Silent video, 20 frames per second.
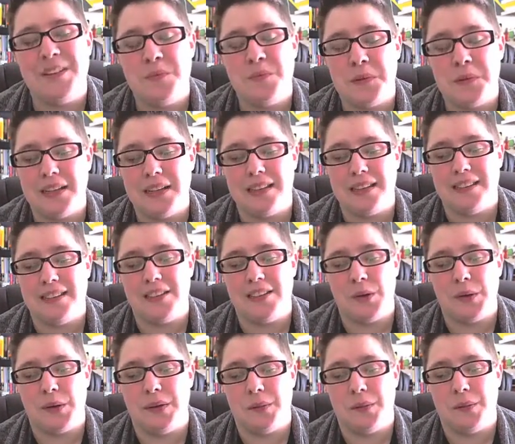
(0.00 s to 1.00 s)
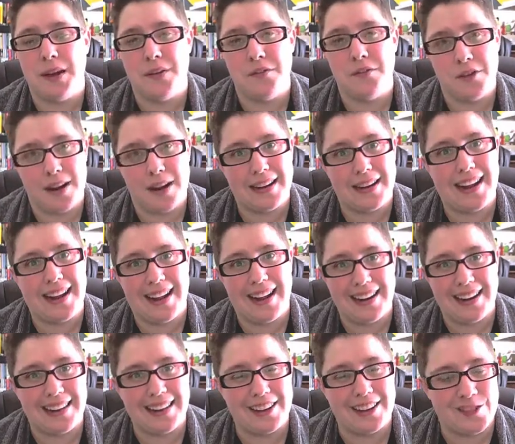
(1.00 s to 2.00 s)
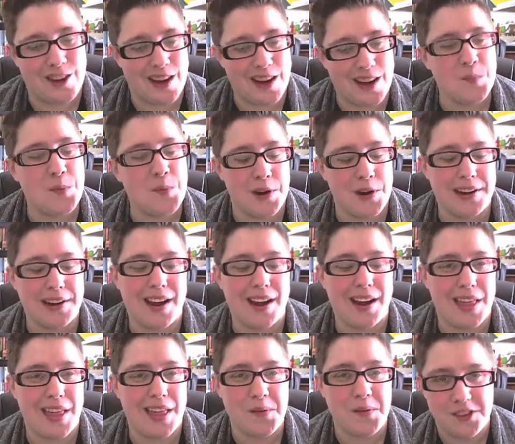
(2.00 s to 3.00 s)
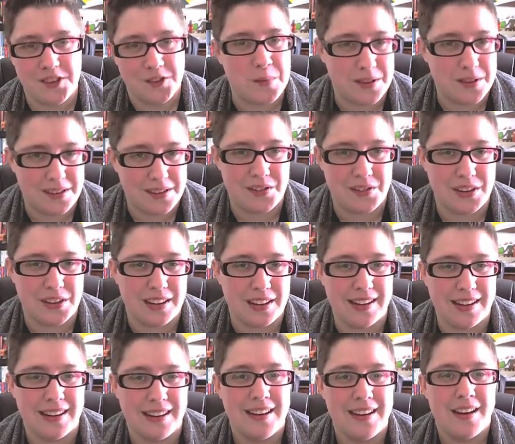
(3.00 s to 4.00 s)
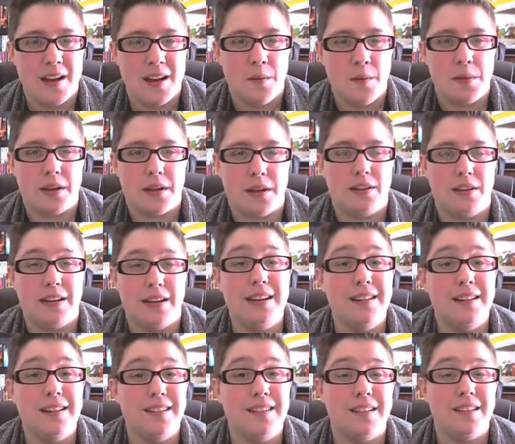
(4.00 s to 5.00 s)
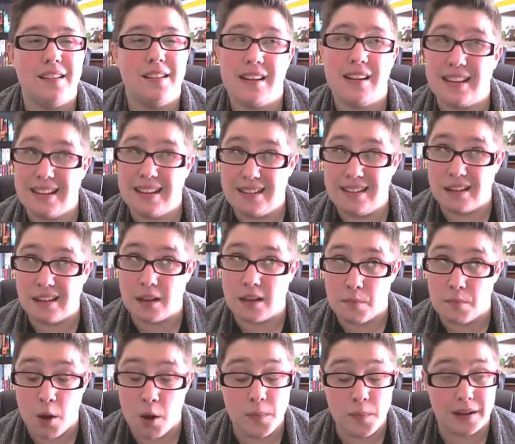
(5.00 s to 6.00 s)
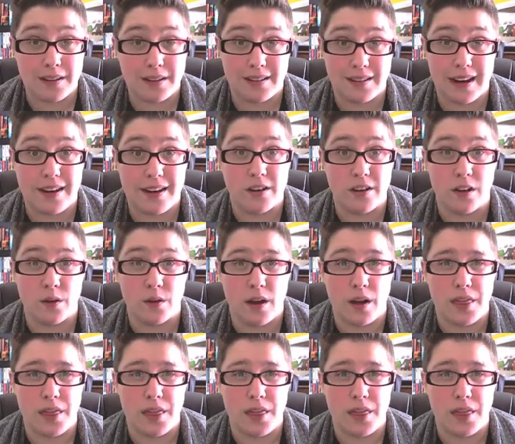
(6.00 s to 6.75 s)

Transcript: But so whenever I can, I like trying to point out that one specifically, because it is, at least at the moment, a standalone.